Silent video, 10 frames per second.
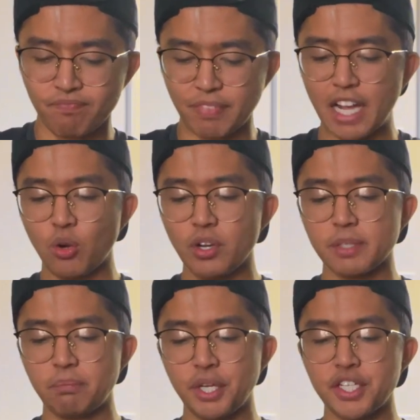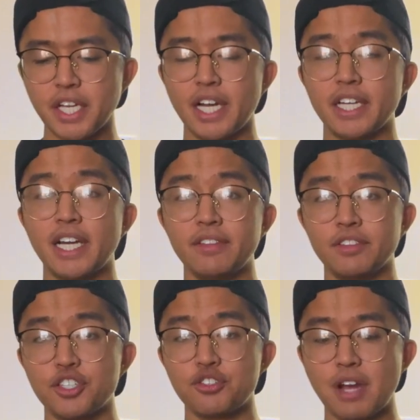I always appreciate, again,
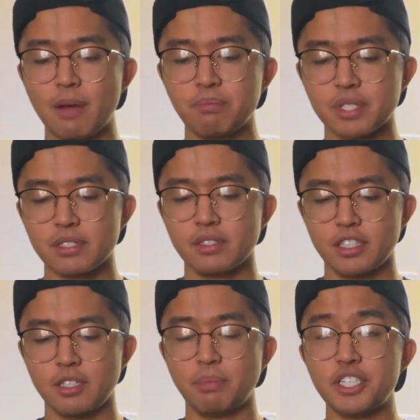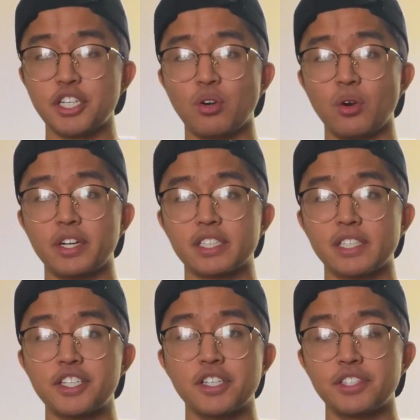the straps, the bungee cord
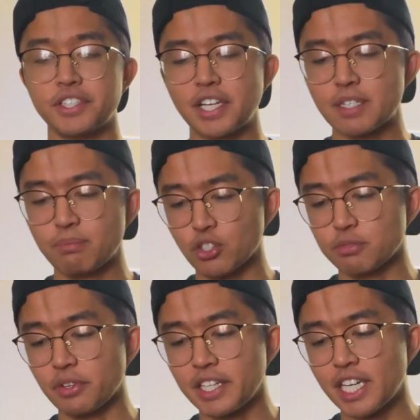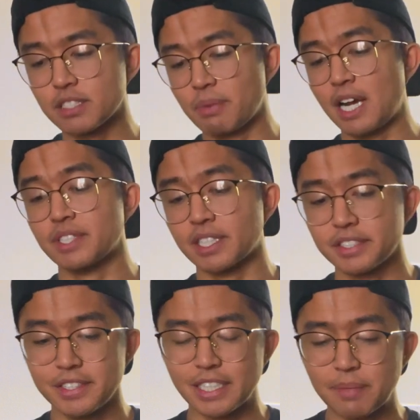extension to attach multiple things, perhaps like a
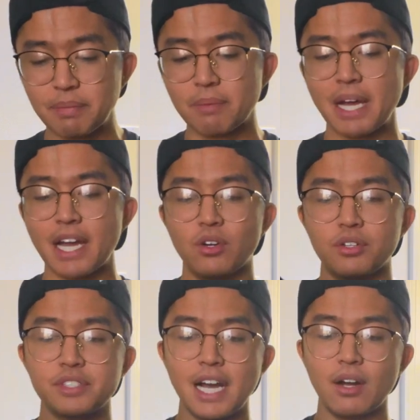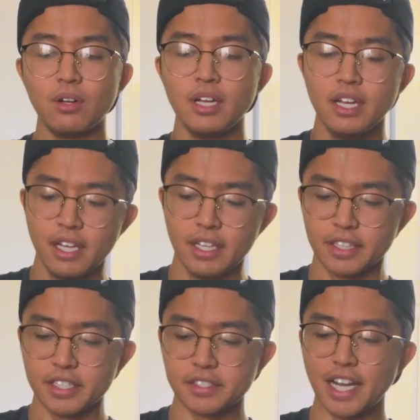sleeping bag or a towel.
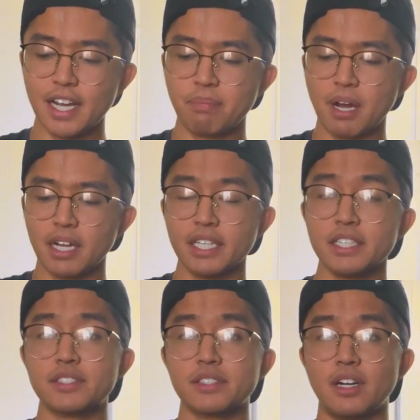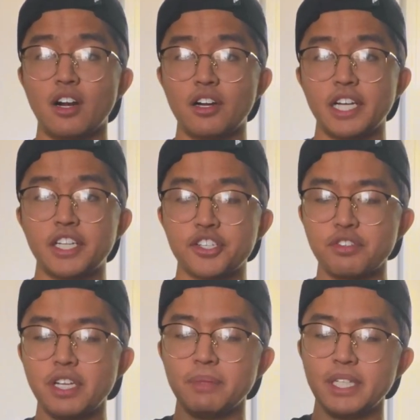The side pockets are
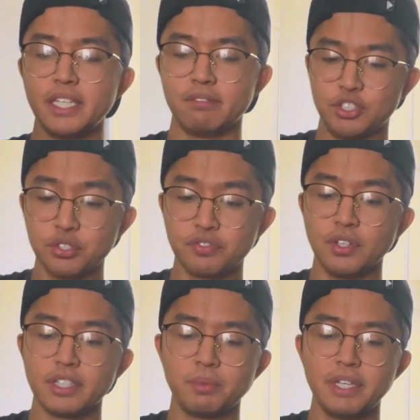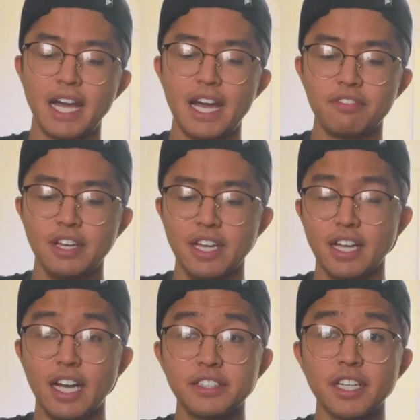extremely useful. We have
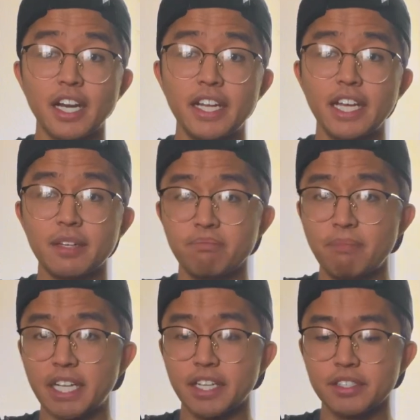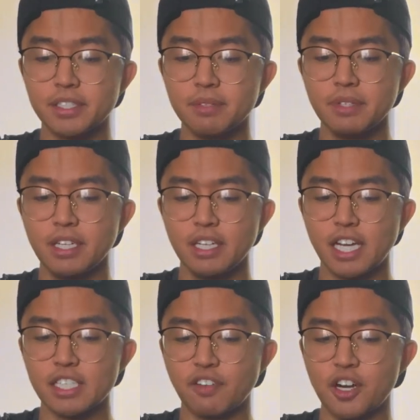a tightening mechanism
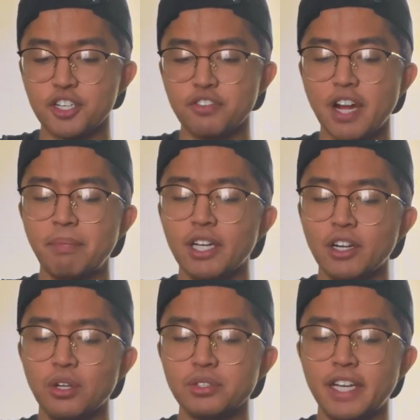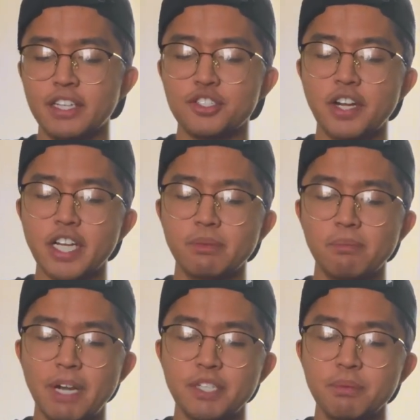as far as strapping goes and a stretchable
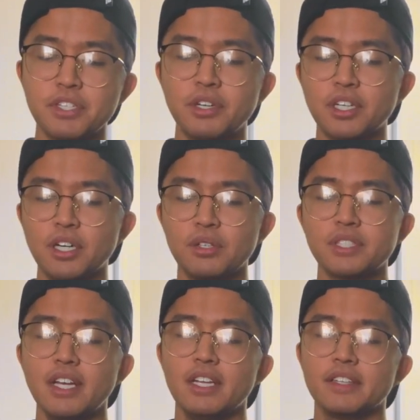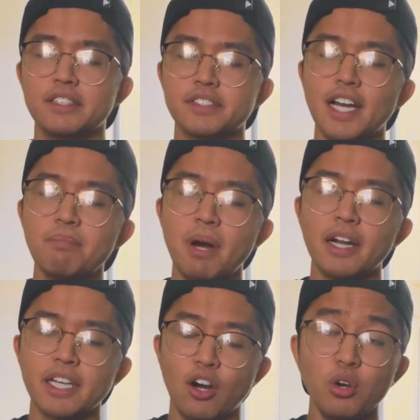mesh material goes. The side
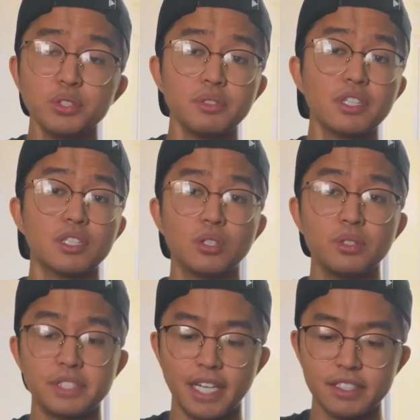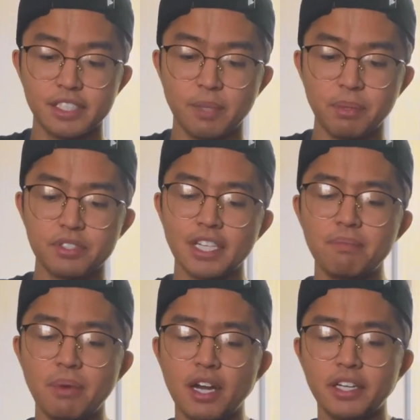pocket also includes a zippered
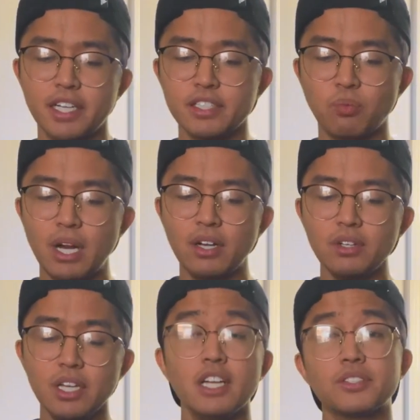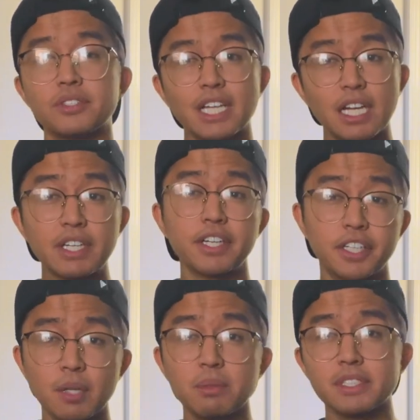side pocket as well. So it's kind of like a
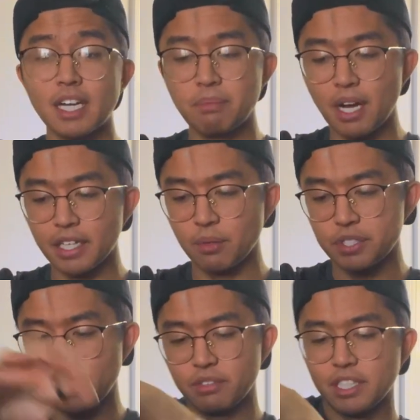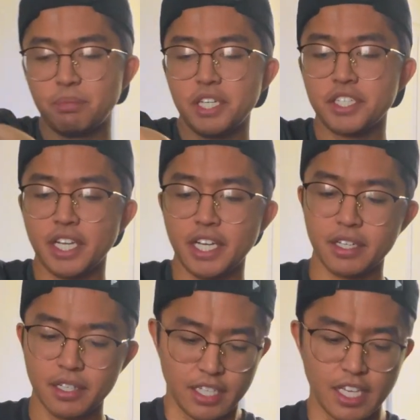double side pocket, which I really appreciate.
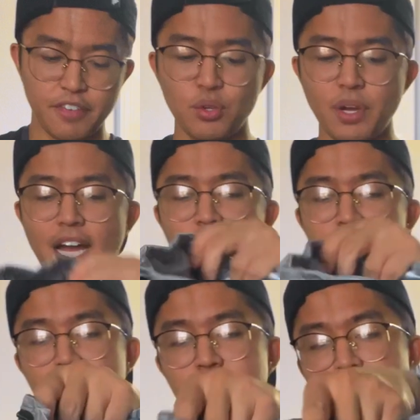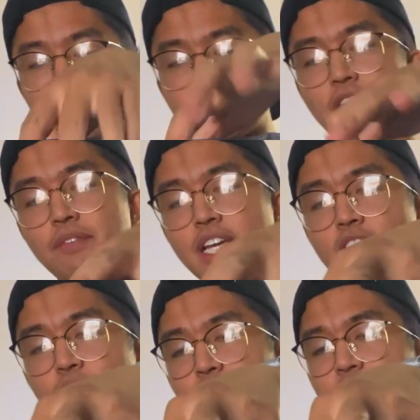If you have something to strap
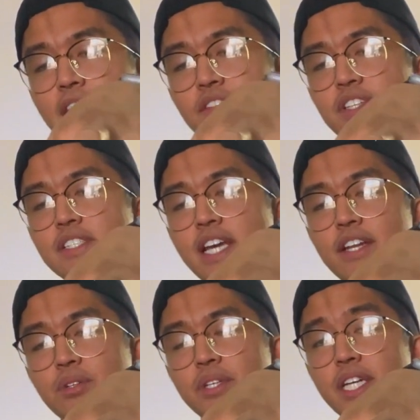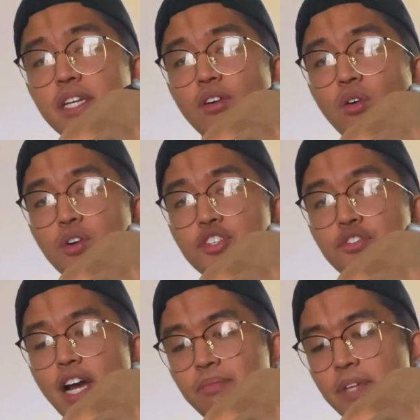down, we have this handle here or
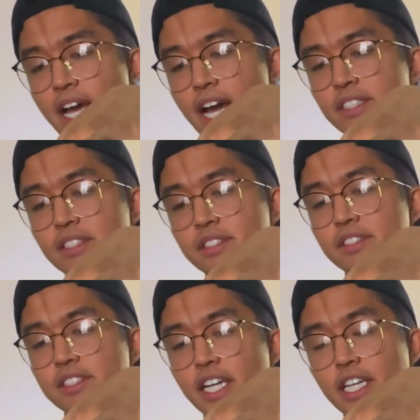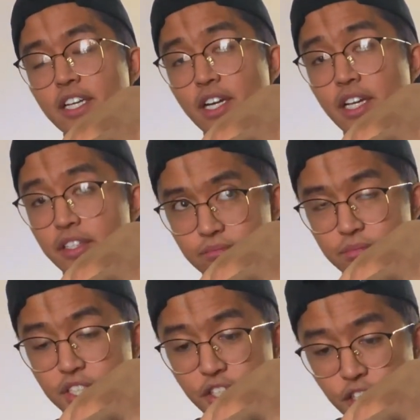strap that acts as a secondary
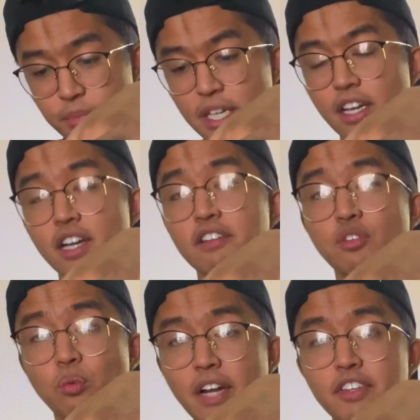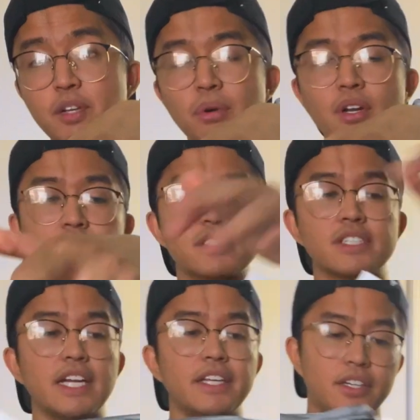securement for whatever you put on the
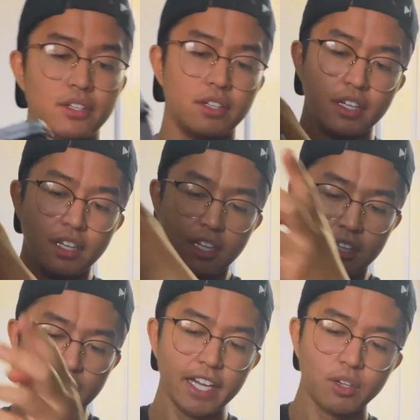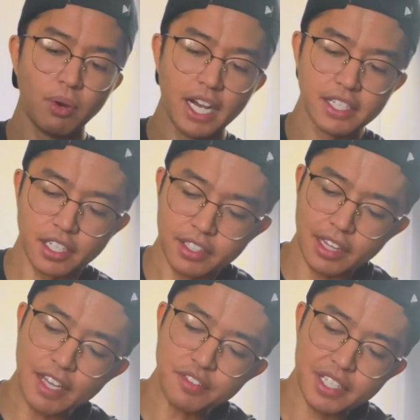side here. Likewise, on the
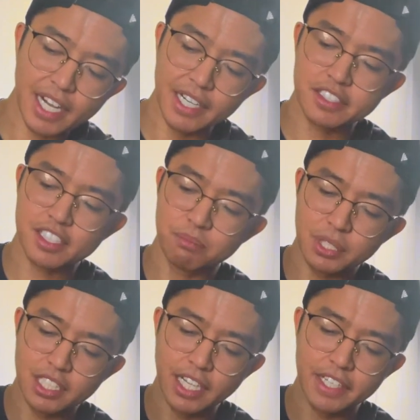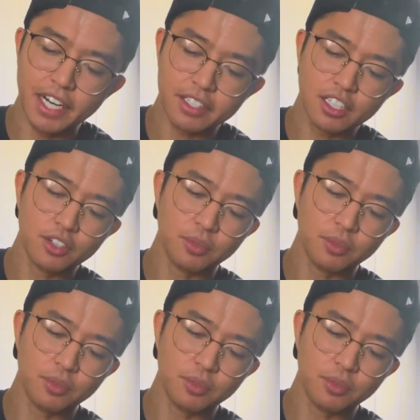left side, it's completely identical.